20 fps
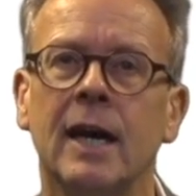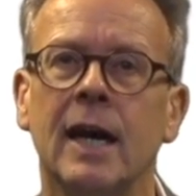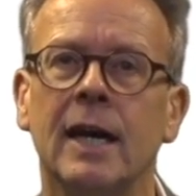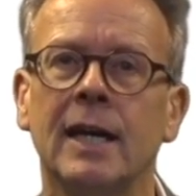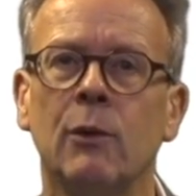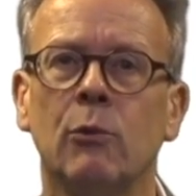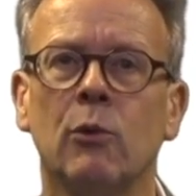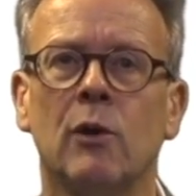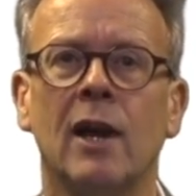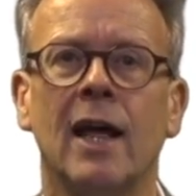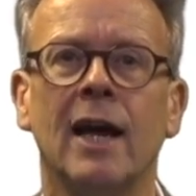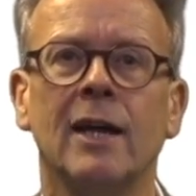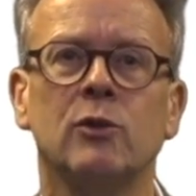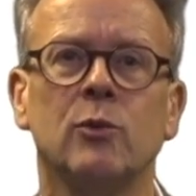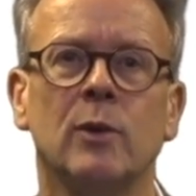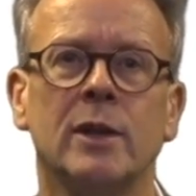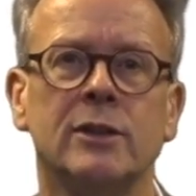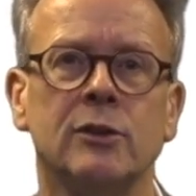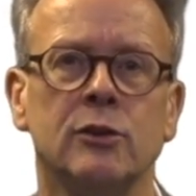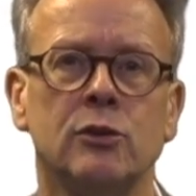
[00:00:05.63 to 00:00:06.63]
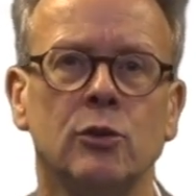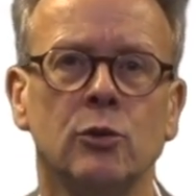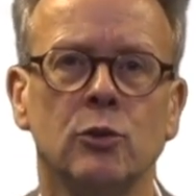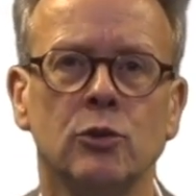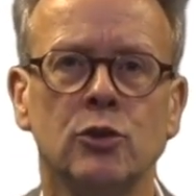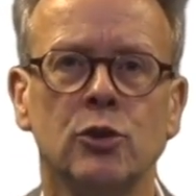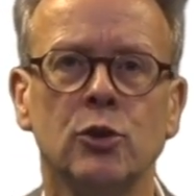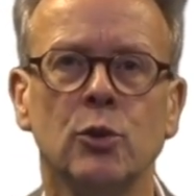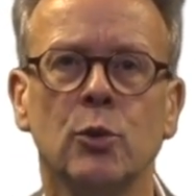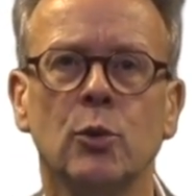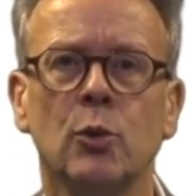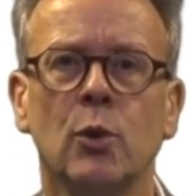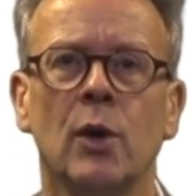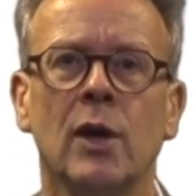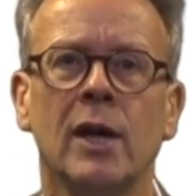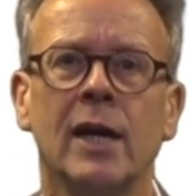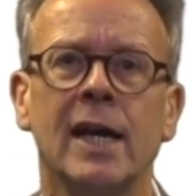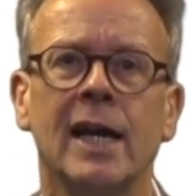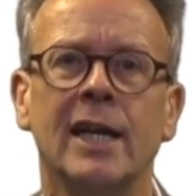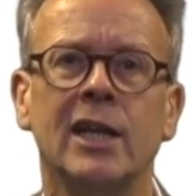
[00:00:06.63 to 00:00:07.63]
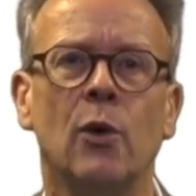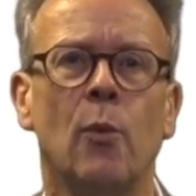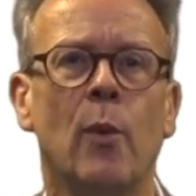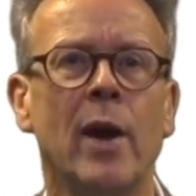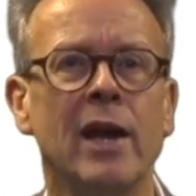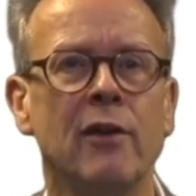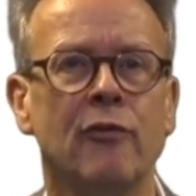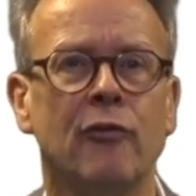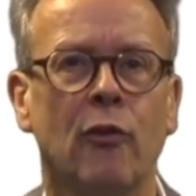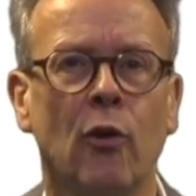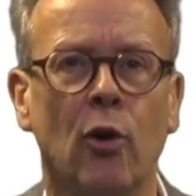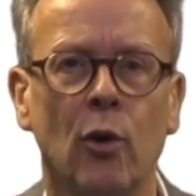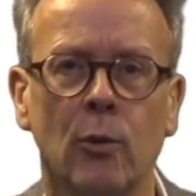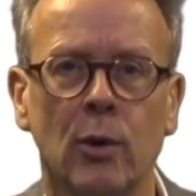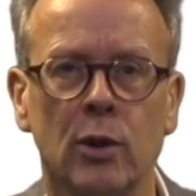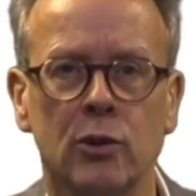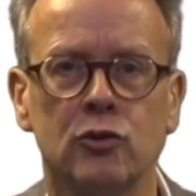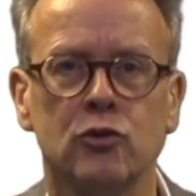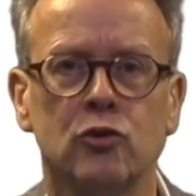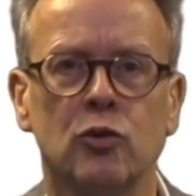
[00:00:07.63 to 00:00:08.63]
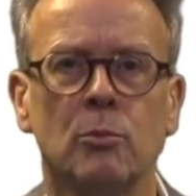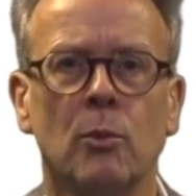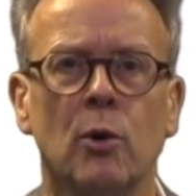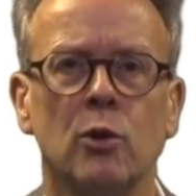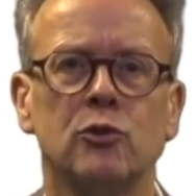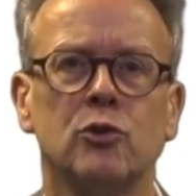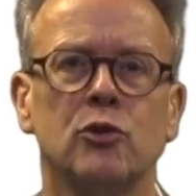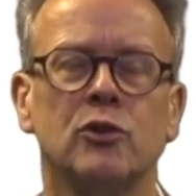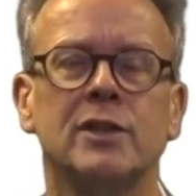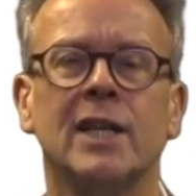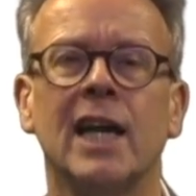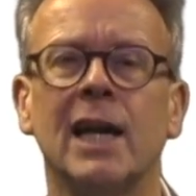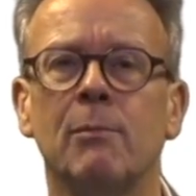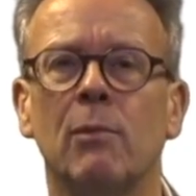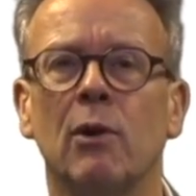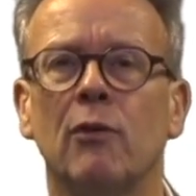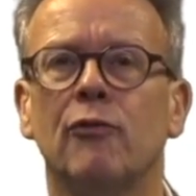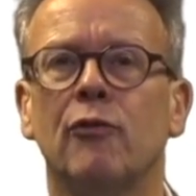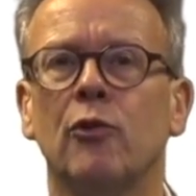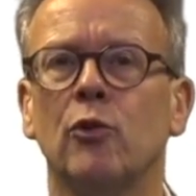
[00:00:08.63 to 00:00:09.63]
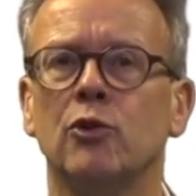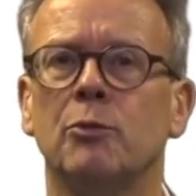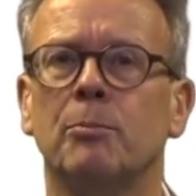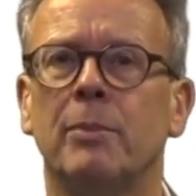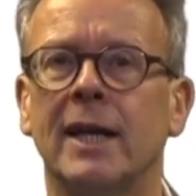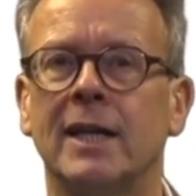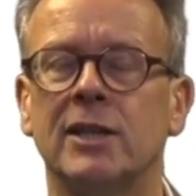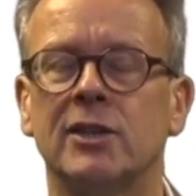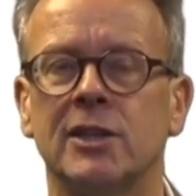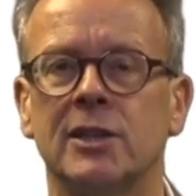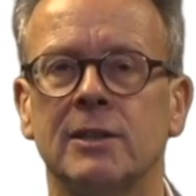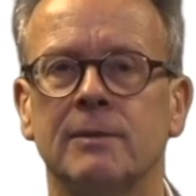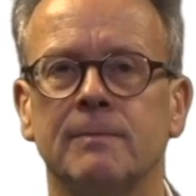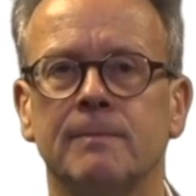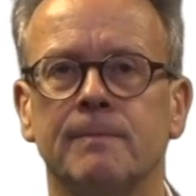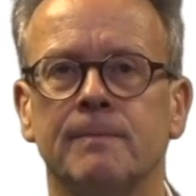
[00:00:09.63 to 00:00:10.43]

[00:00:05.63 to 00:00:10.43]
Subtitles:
and I would like to introduce you in the way forward to more sustainable food packaging.